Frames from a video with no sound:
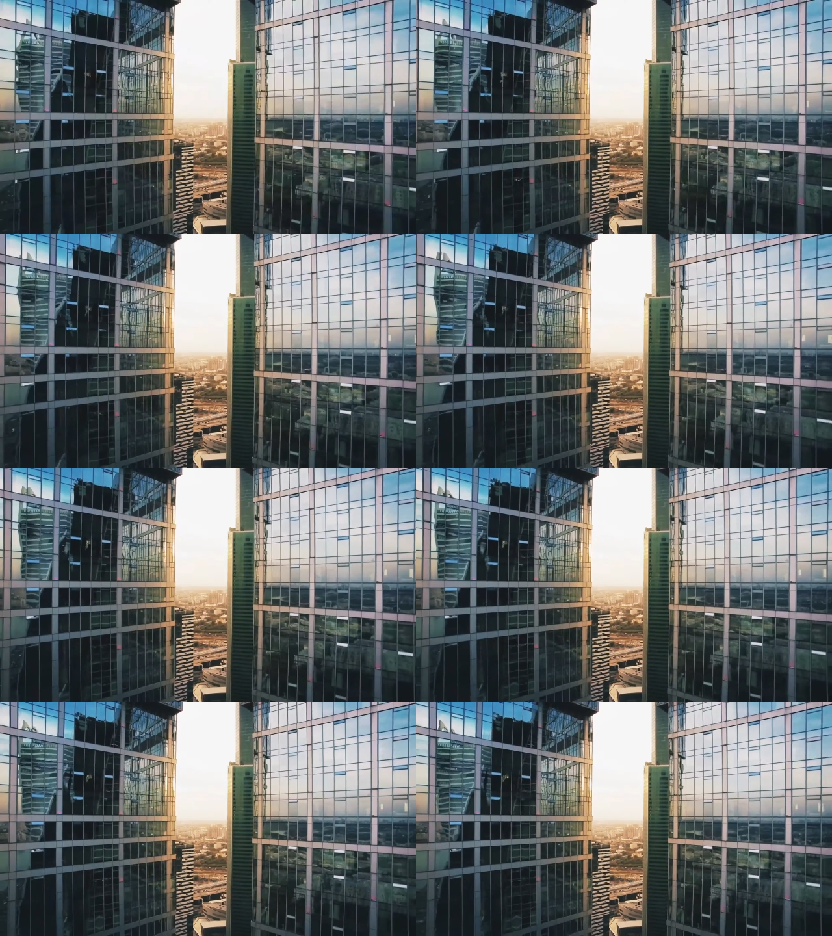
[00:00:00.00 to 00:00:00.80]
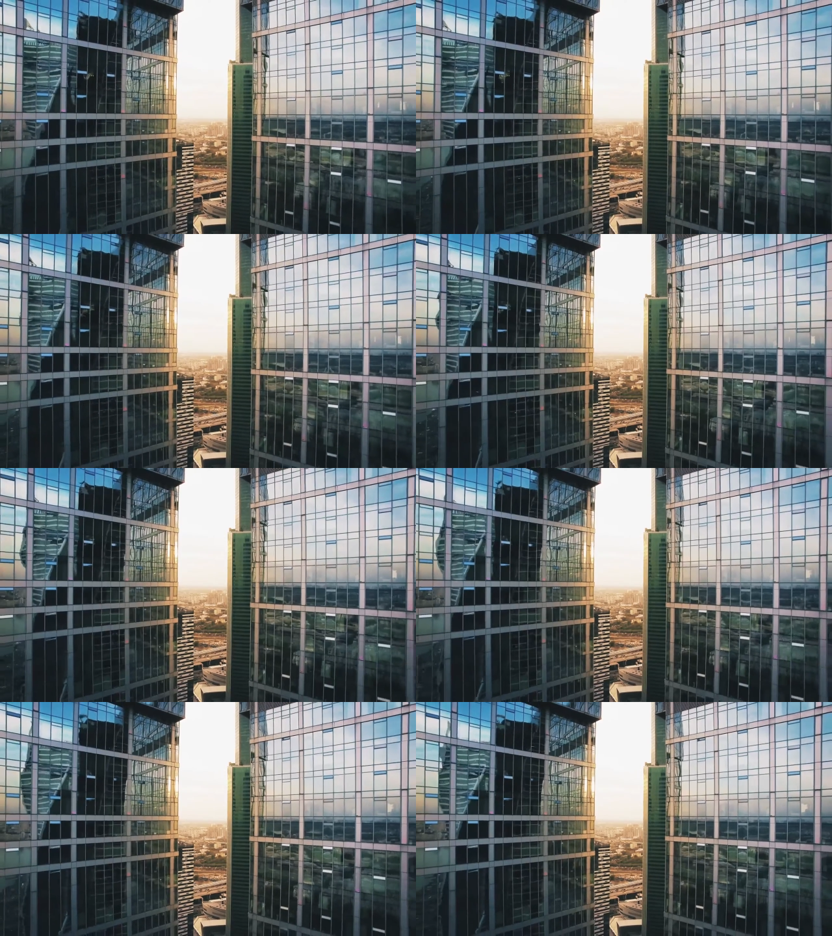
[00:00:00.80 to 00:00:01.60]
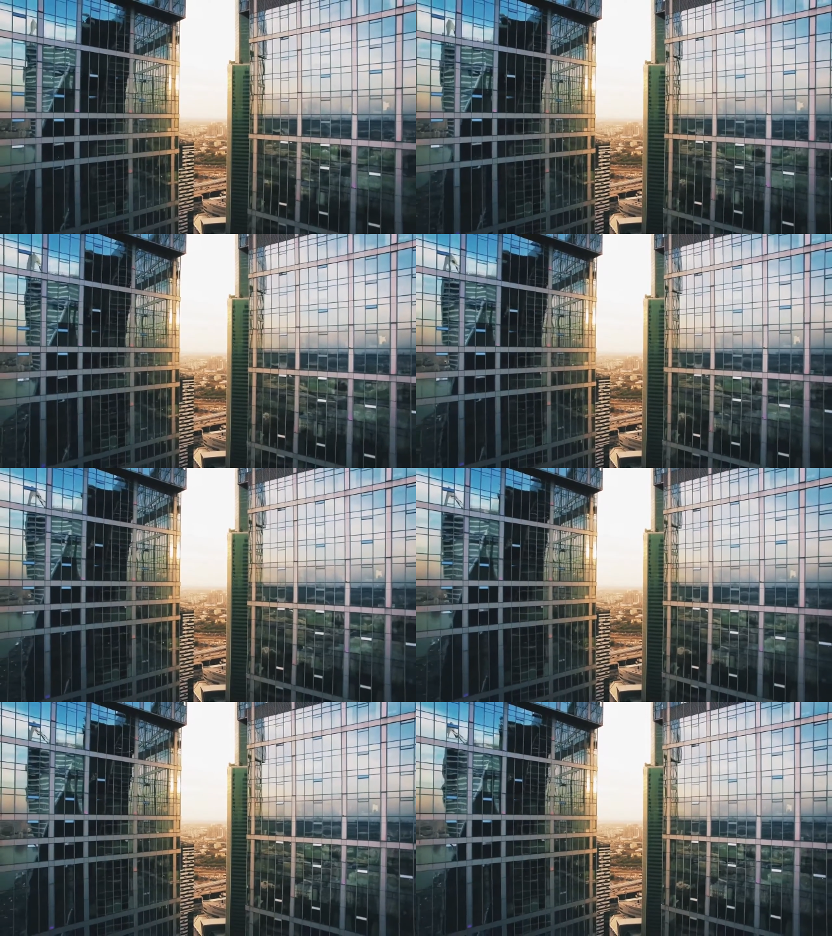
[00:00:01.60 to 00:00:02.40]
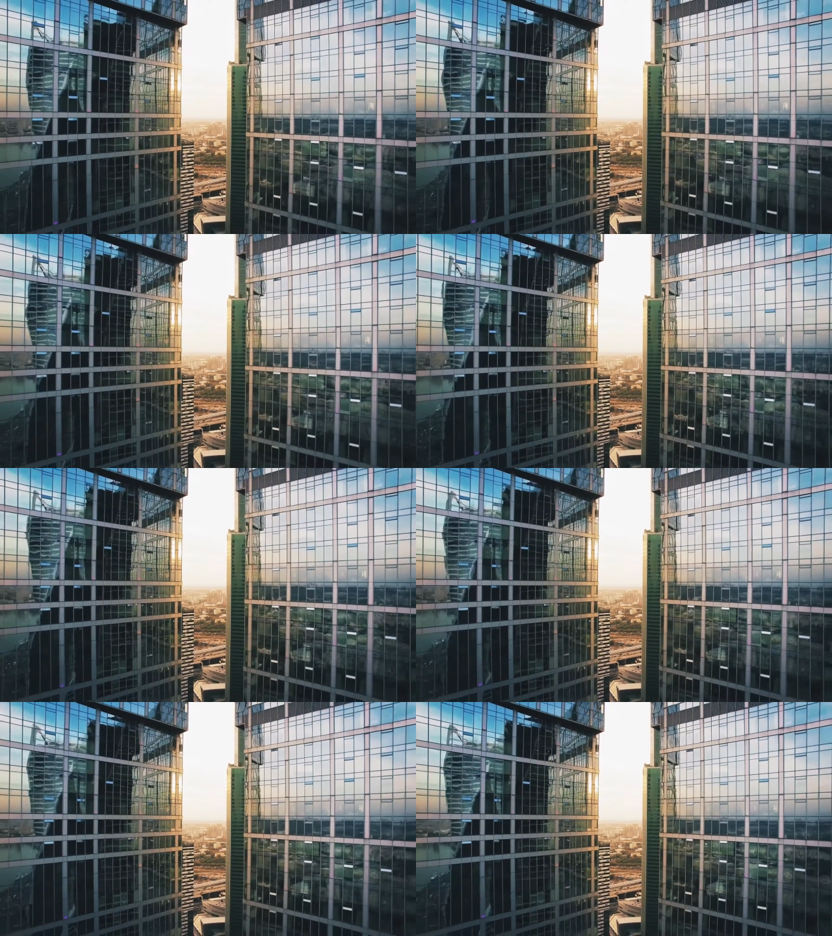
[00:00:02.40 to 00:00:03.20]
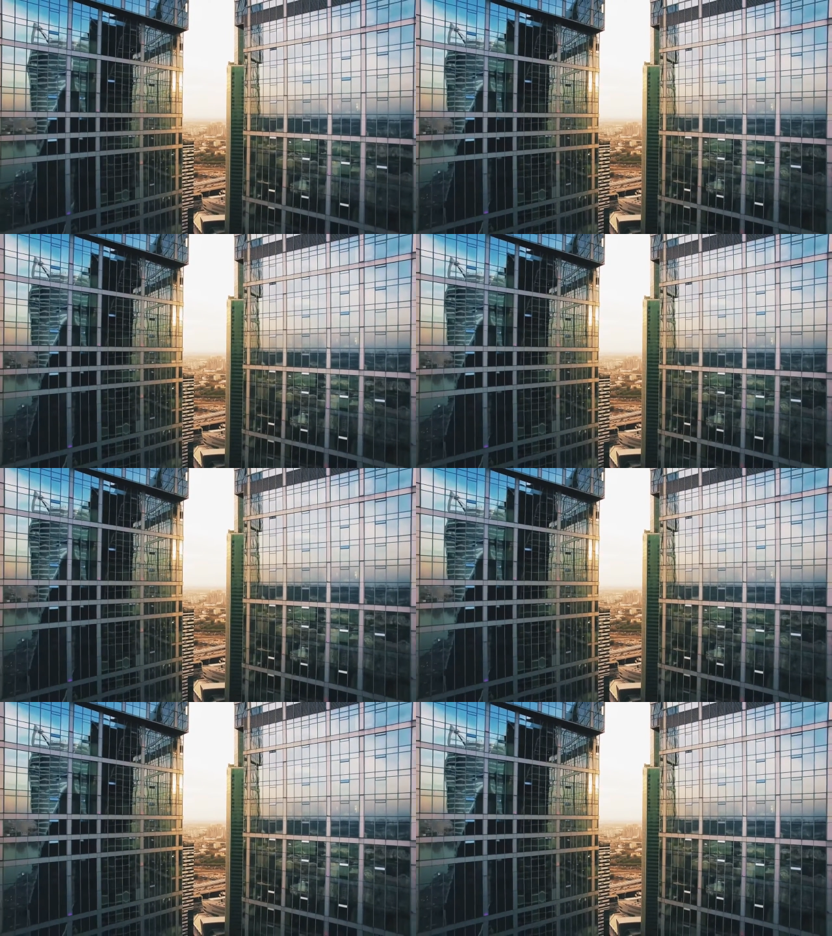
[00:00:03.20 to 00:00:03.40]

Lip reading: No face is visible, so there are no lips to read.